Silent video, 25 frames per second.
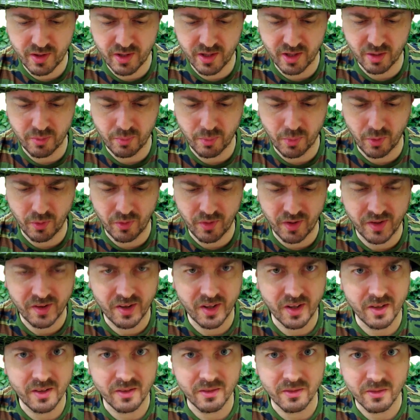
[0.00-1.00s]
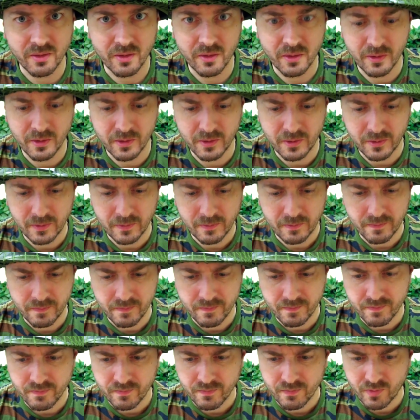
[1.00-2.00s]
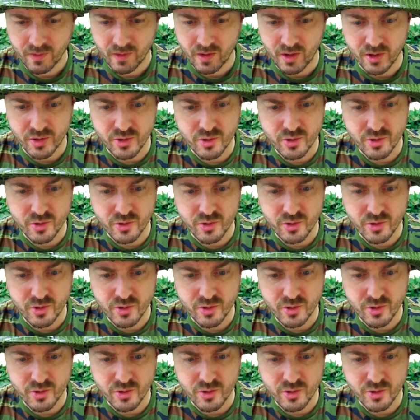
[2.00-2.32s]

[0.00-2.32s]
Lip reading: you could put this in a